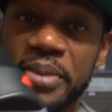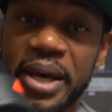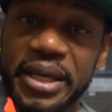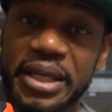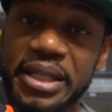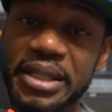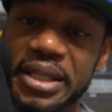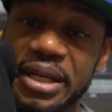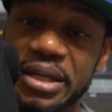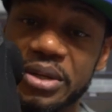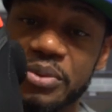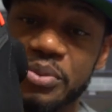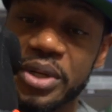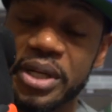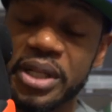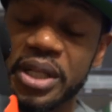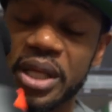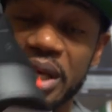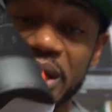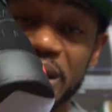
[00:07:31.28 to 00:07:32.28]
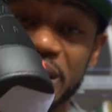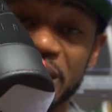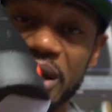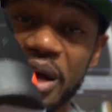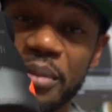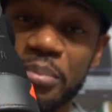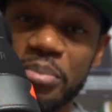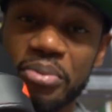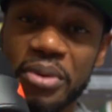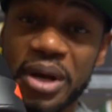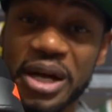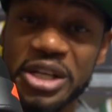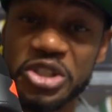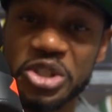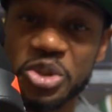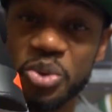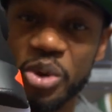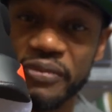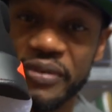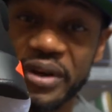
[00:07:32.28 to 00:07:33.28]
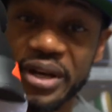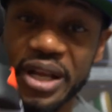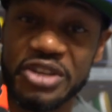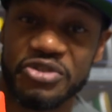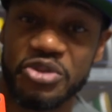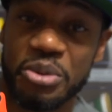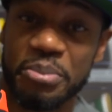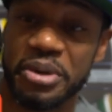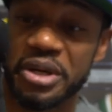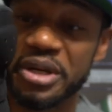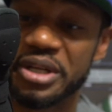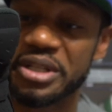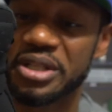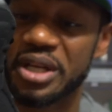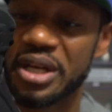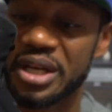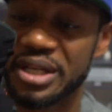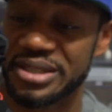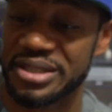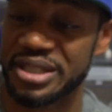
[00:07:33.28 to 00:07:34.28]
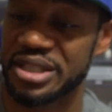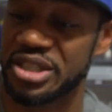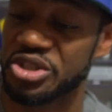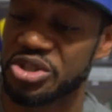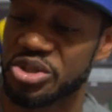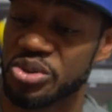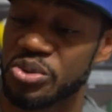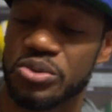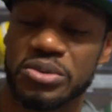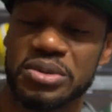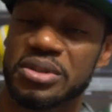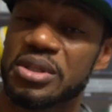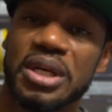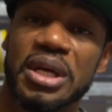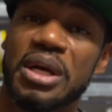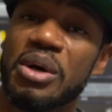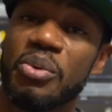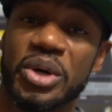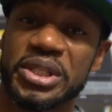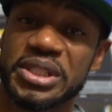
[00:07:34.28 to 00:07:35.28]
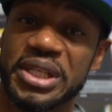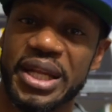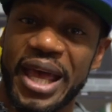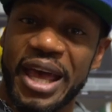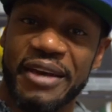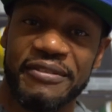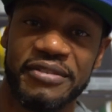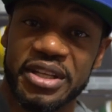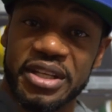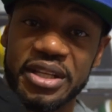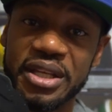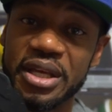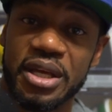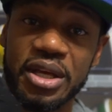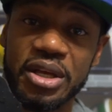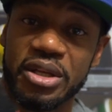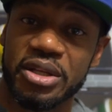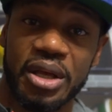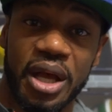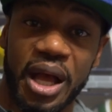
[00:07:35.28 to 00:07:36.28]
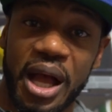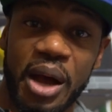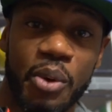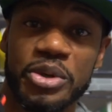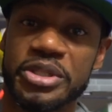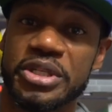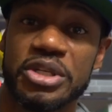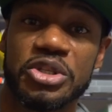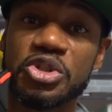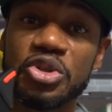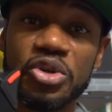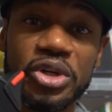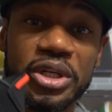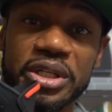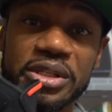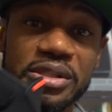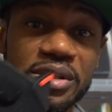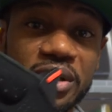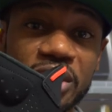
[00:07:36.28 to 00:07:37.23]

back in '91. $125 for a pair of uh, tennis shoes wasn't happening. I was in Jordan,